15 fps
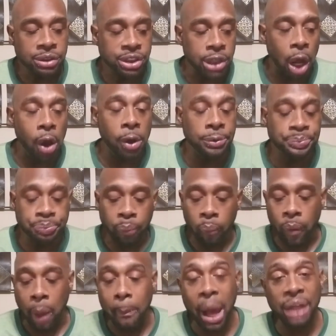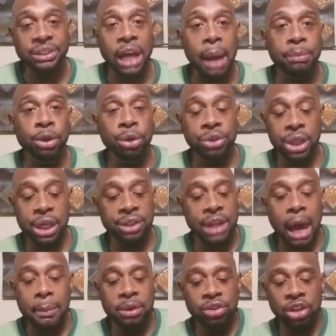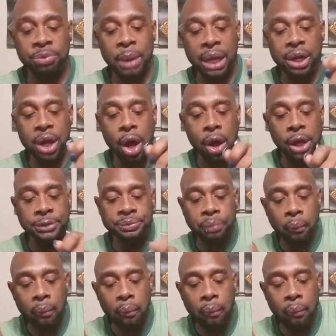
So, by the time you see this, I'll be just about done.